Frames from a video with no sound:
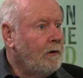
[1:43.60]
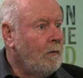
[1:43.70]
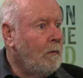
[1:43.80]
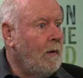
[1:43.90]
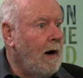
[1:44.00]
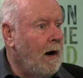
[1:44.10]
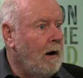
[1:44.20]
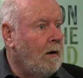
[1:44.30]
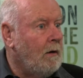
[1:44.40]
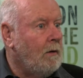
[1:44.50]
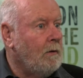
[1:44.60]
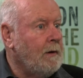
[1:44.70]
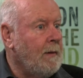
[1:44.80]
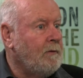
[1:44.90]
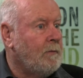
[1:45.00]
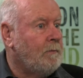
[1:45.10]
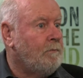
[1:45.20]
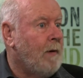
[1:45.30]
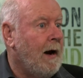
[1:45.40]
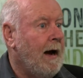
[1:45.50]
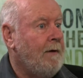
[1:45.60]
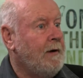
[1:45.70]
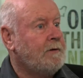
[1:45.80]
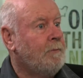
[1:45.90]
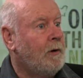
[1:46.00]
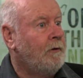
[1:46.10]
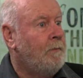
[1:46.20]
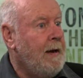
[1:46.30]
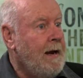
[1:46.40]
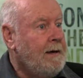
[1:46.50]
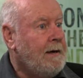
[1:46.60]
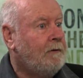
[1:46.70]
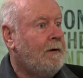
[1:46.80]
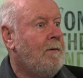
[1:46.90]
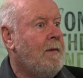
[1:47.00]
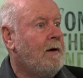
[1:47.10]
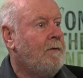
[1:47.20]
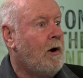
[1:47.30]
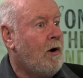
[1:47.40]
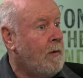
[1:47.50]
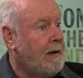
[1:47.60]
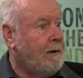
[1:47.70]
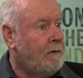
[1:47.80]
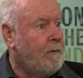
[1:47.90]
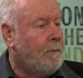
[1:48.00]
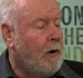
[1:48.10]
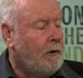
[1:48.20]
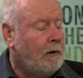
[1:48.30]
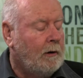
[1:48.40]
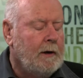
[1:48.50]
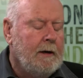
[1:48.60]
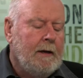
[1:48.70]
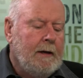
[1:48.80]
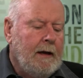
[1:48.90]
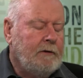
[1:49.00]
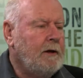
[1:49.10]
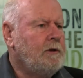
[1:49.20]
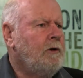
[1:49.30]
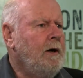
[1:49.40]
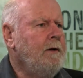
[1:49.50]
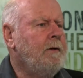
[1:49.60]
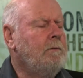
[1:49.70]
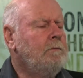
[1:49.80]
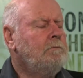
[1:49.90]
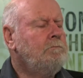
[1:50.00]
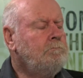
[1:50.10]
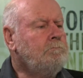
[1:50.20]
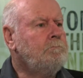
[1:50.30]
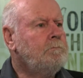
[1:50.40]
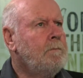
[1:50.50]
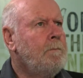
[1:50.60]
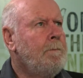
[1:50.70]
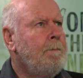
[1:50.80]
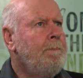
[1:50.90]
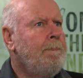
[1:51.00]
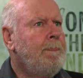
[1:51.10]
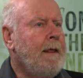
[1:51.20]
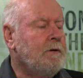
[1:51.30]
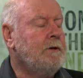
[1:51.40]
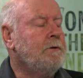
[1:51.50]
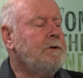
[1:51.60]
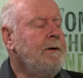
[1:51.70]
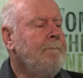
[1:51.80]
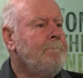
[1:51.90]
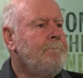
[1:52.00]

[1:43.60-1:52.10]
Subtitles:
Wow! You know, we have to buy half a dozen bottles of beer to get the same amount of alcohol we're getting of a bottle. And so they tried it and thought, that was interesting.